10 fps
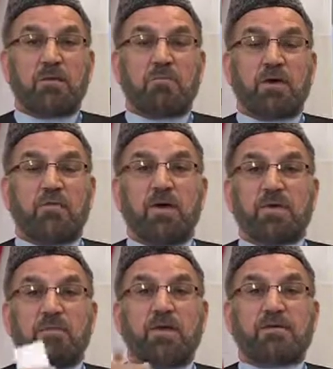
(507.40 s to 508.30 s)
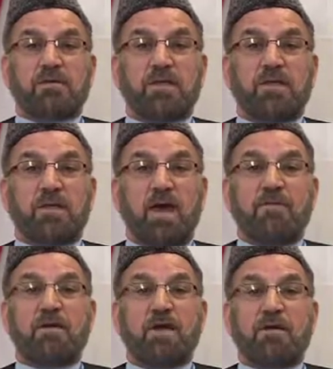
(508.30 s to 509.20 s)
conveying the message, and then
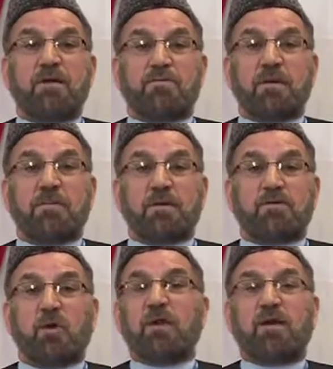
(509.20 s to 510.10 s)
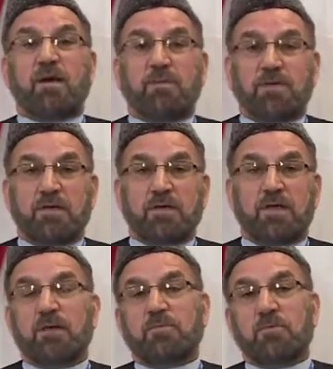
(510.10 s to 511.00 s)
having 100 people joining Ahmadiyyat.
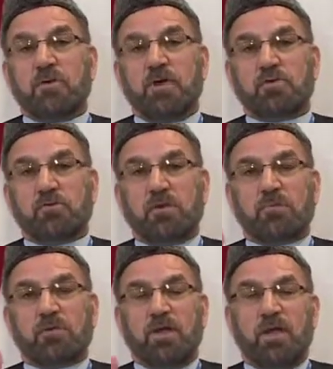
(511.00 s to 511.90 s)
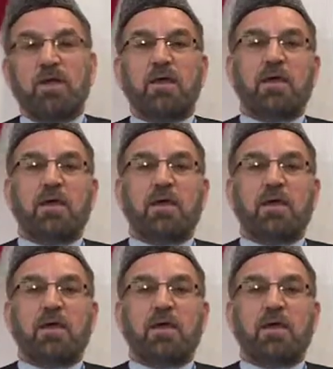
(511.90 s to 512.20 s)
Alhamdulillah. So alhamdulillah.